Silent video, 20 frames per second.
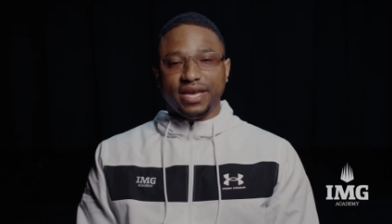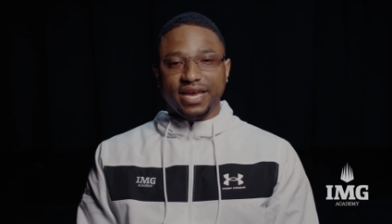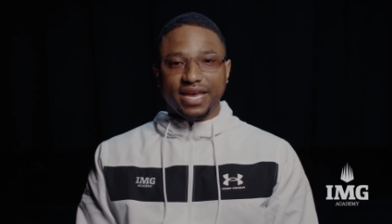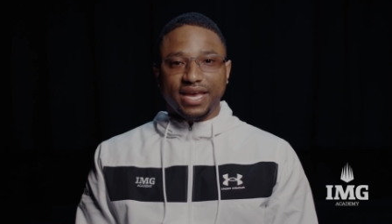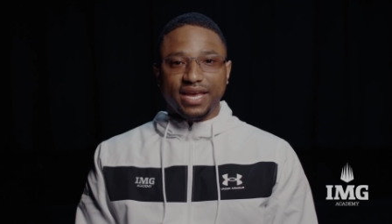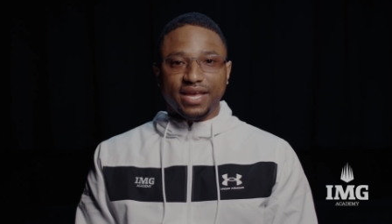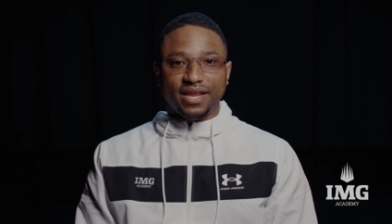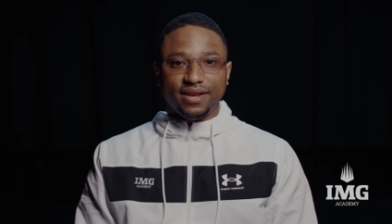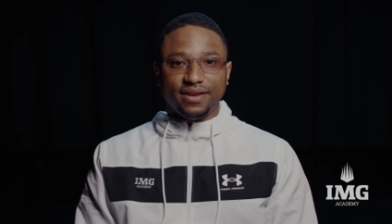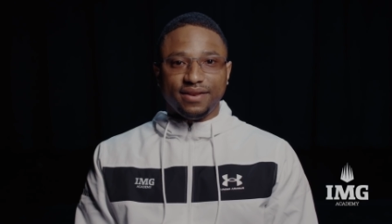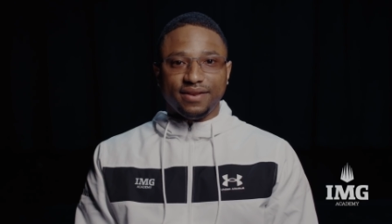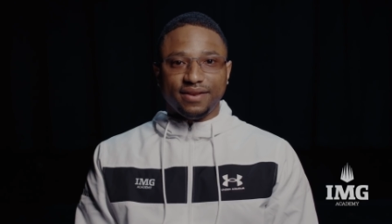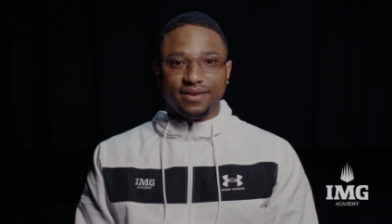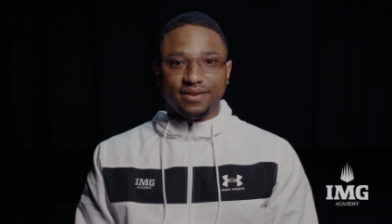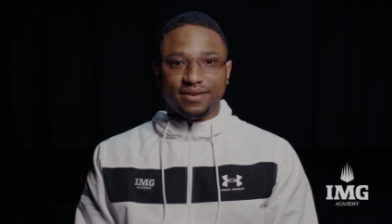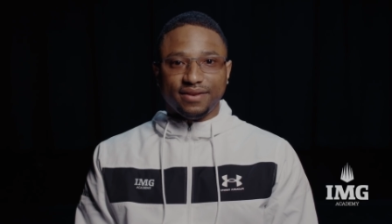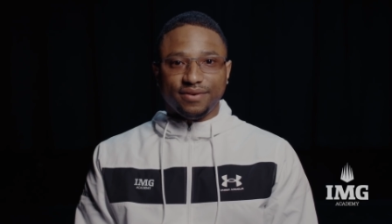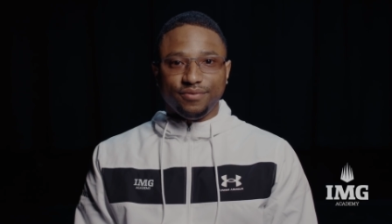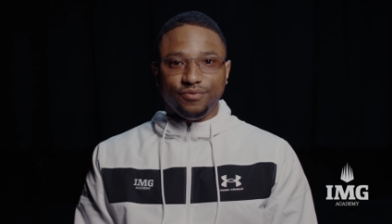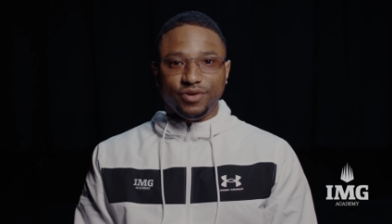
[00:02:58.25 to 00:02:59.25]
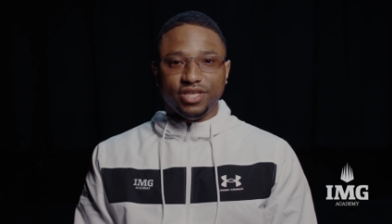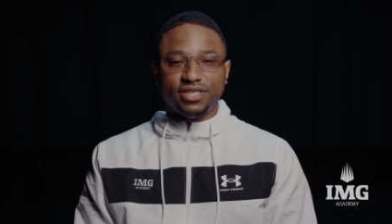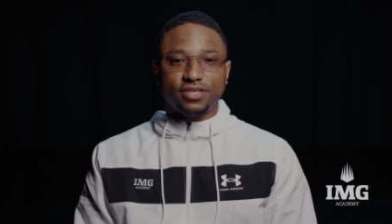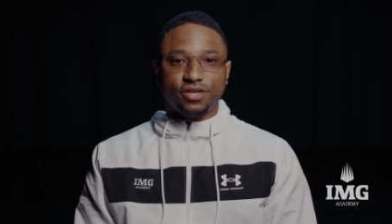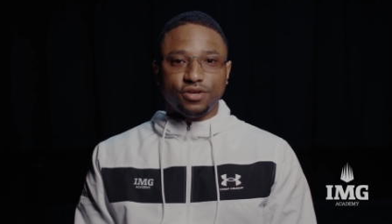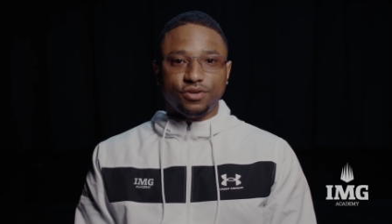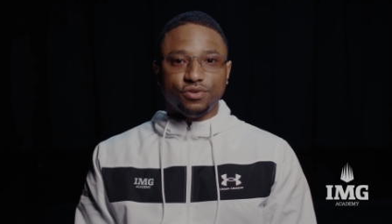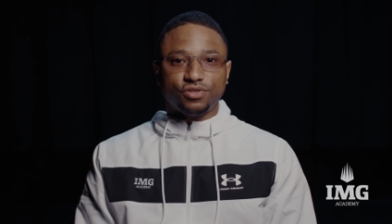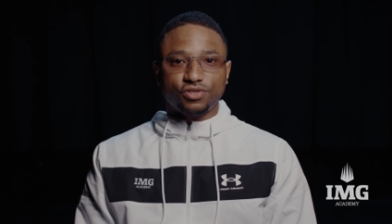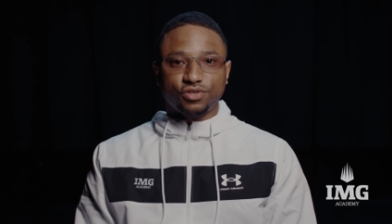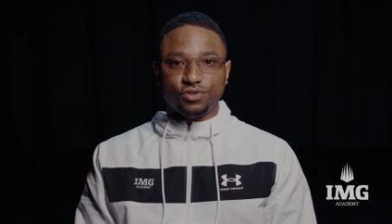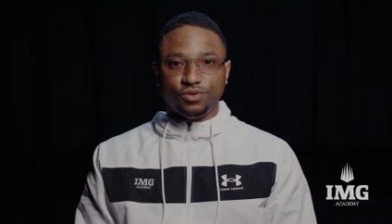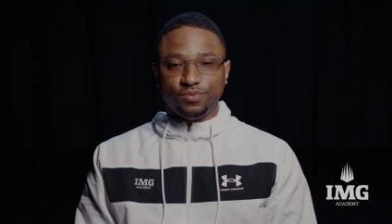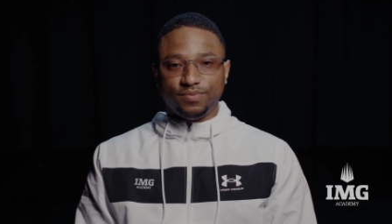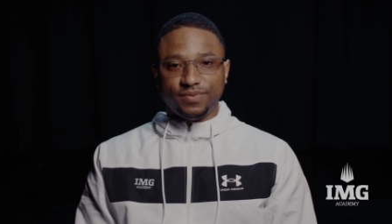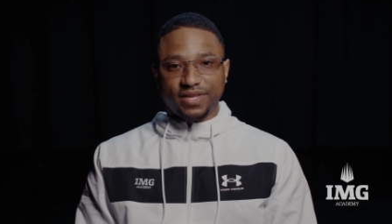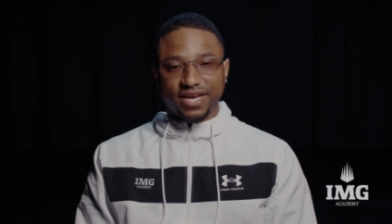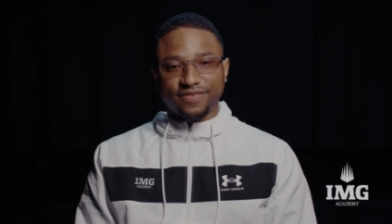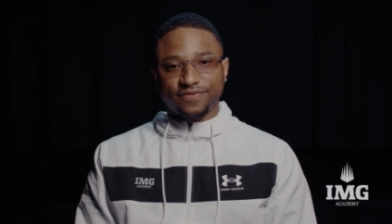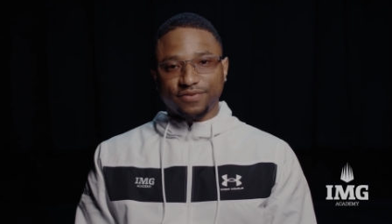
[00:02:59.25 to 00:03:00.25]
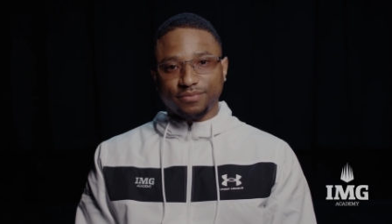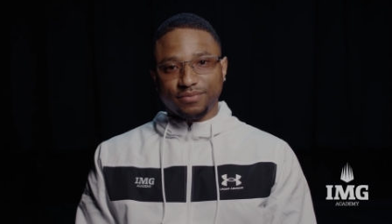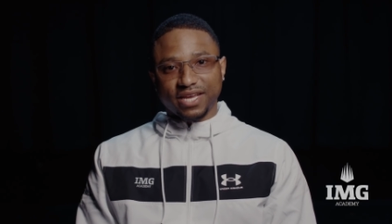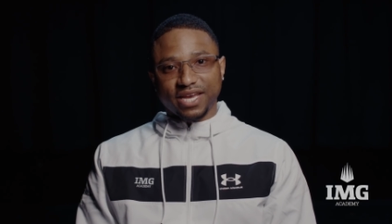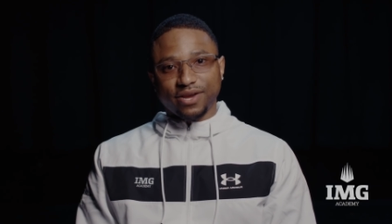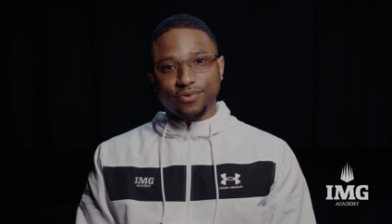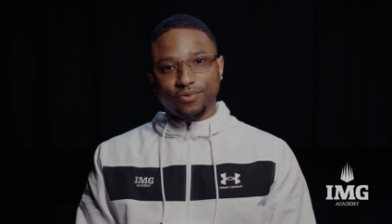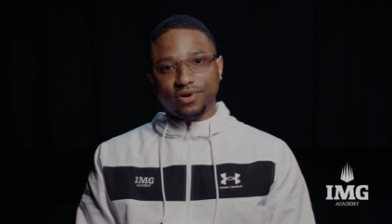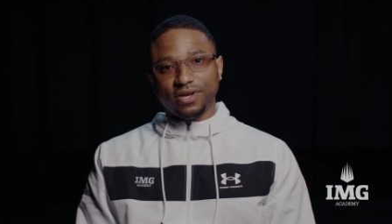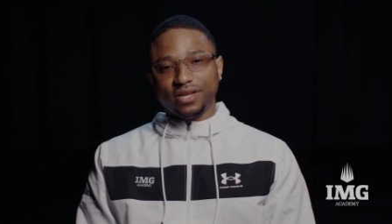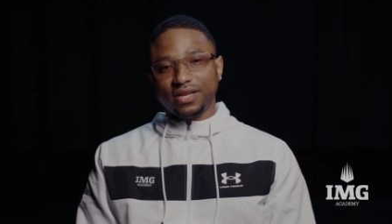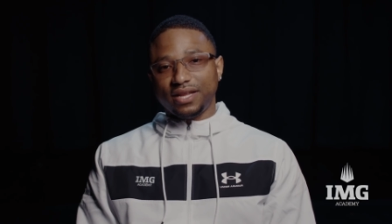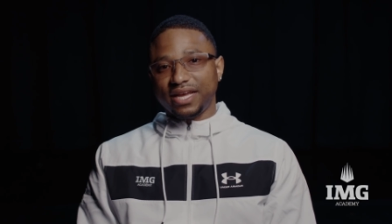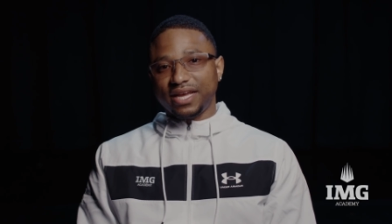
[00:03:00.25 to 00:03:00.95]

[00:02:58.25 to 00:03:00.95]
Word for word: And we told Scoop that from day one.